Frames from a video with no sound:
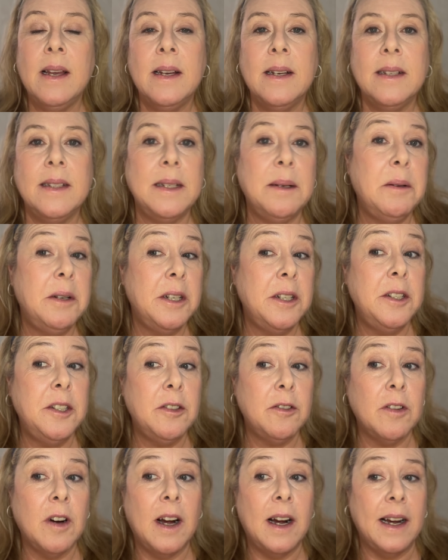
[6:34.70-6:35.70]
So I'm going to
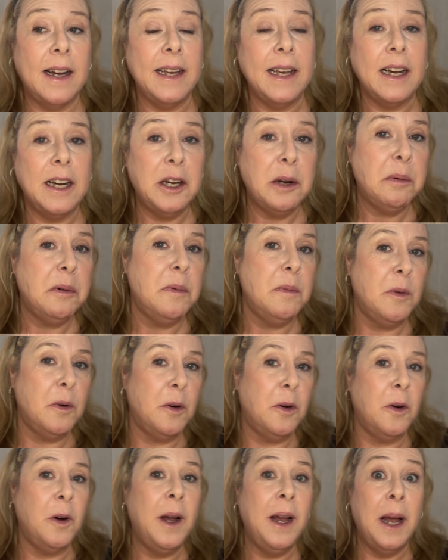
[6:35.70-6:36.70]
try a couple
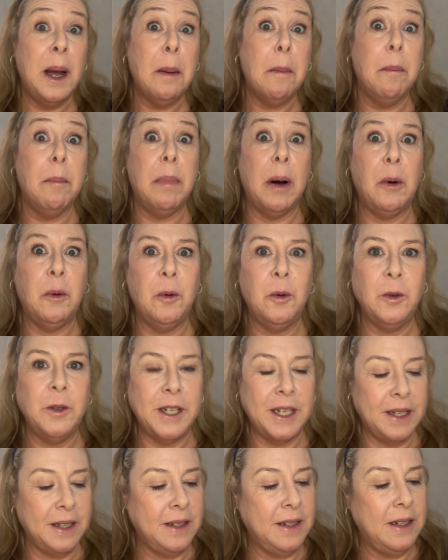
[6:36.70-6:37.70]
more
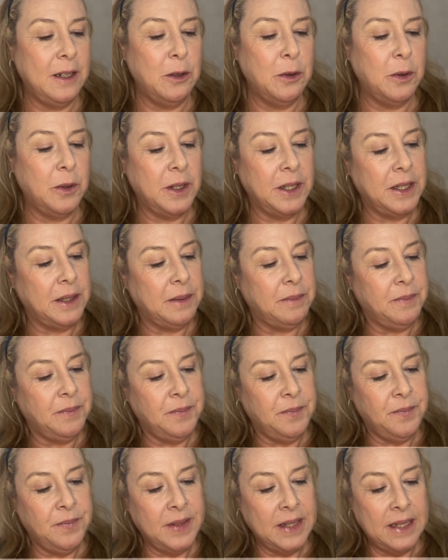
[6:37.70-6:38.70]
bolder looks.
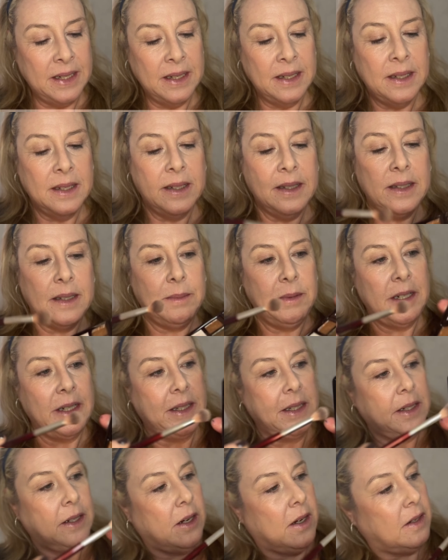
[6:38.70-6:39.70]
So I'm going to
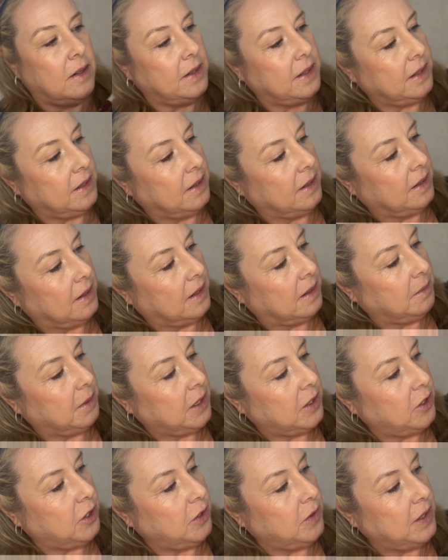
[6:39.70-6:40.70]
start. I'm
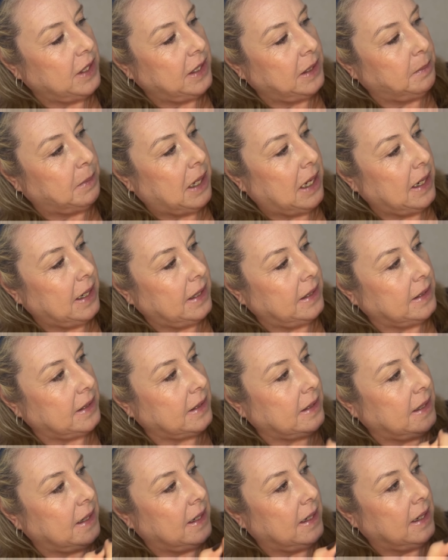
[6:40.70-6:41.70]
going to do this palette
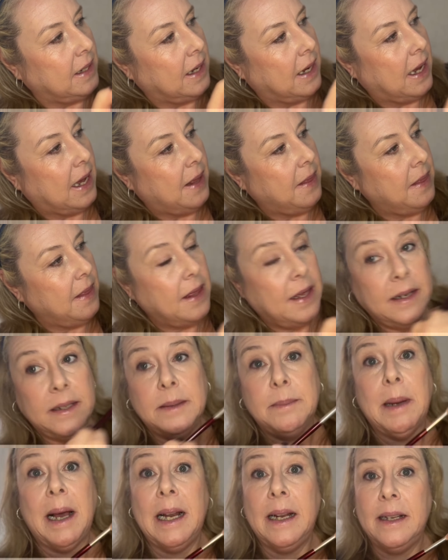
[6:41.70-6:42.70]
and this
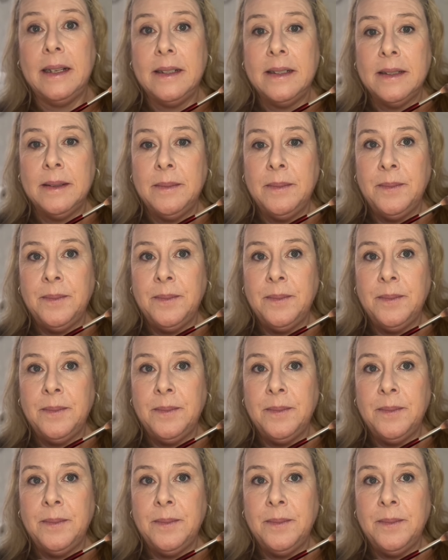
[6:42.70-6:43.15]
palette.